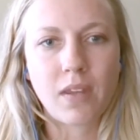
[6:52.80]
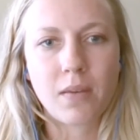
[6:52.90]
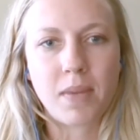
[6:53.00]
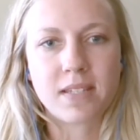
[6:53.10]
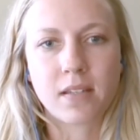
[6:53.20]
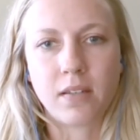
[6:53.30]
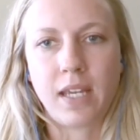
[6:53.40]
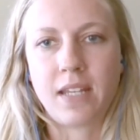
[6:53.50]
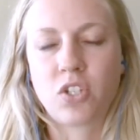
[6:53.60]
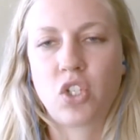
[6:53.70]
Basically,
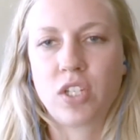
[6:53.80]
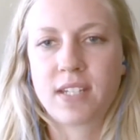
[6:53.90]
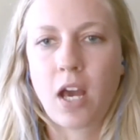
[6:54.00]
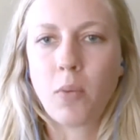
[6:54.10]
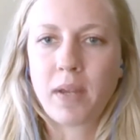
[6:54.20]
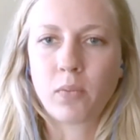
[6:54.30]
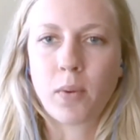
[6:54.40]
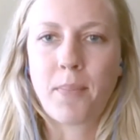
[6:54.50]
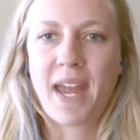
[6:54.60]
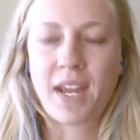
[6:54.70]
it's just helping
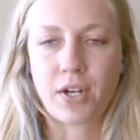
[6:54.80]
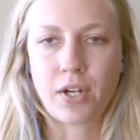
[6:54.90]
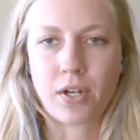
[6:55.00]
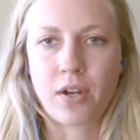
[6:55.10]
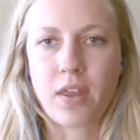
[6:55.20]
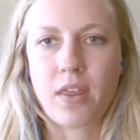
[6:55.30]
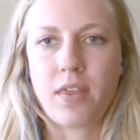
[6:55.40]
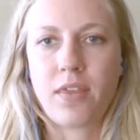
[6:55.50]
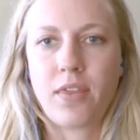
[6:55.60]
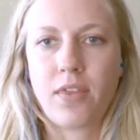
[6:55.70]
repair
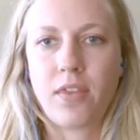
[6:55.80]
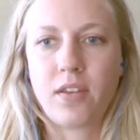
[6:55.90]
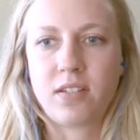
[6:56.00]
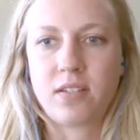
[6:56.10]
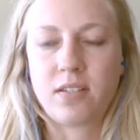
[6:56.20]
the